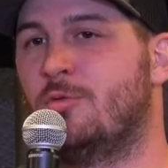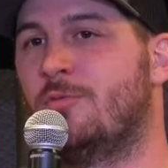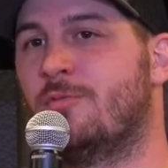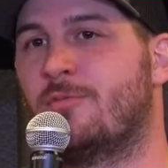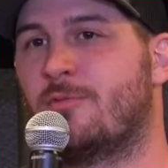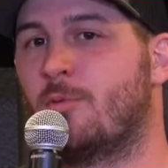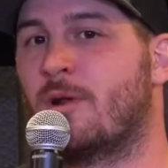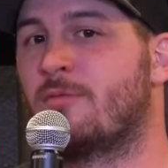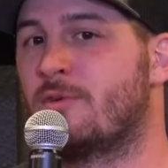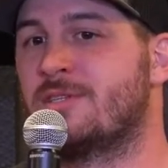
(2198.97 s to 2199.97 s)
who, for
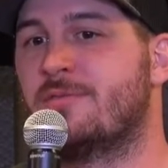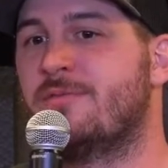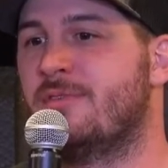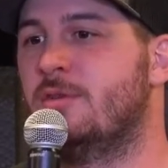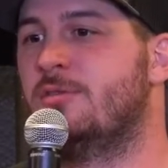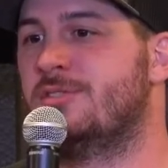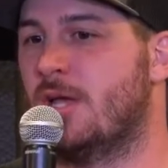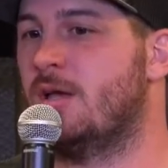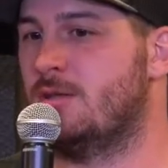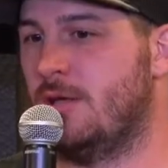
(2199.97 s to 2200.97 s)
whatever reason, feels
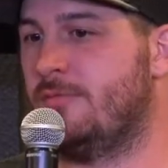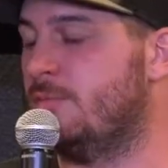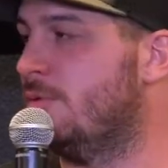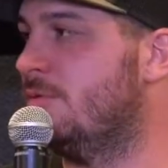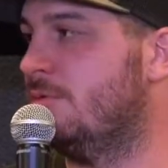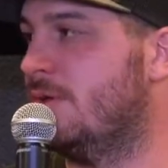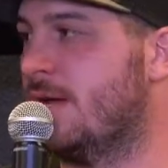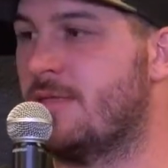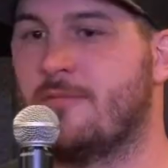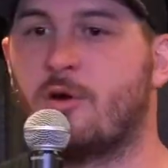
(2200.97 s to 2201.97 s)
unlovable,
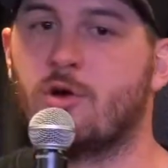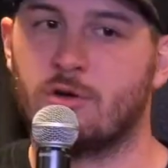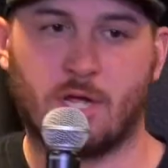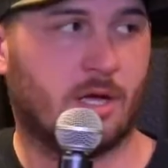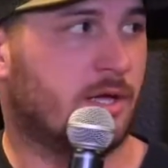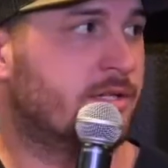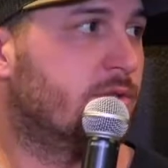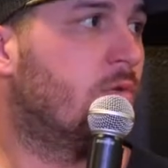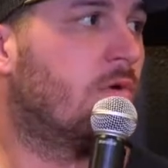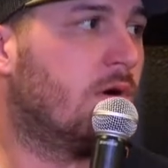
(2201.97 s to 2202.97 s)
like they've hurt
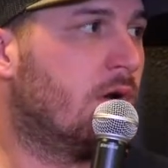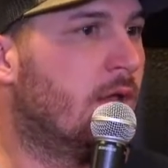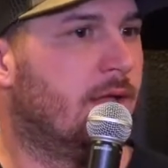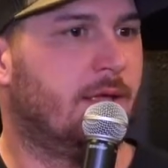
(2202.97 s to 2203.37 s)
us, or